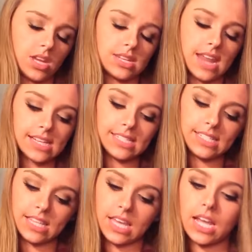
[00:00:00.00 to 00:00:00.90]
Next
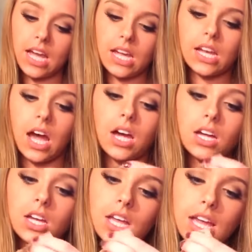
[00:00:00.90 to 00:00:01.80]
thing I got
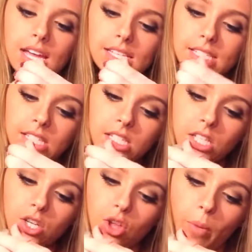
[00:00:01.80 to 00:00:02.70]
is this
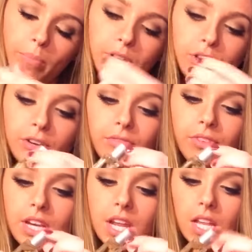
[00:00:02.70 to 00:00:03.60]
little pure
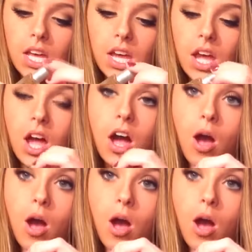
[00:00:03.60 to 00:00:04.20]
vanilla